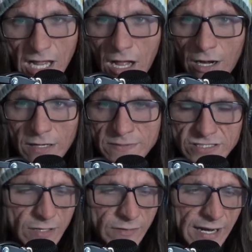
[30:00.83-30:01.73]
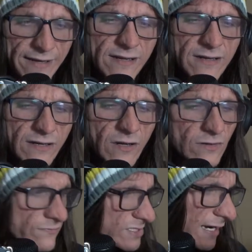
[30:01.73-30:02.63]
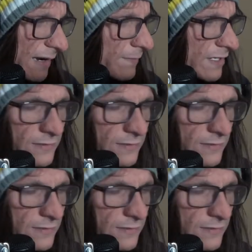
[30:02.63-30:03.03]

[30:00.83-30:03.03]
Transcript: 100% right all the time,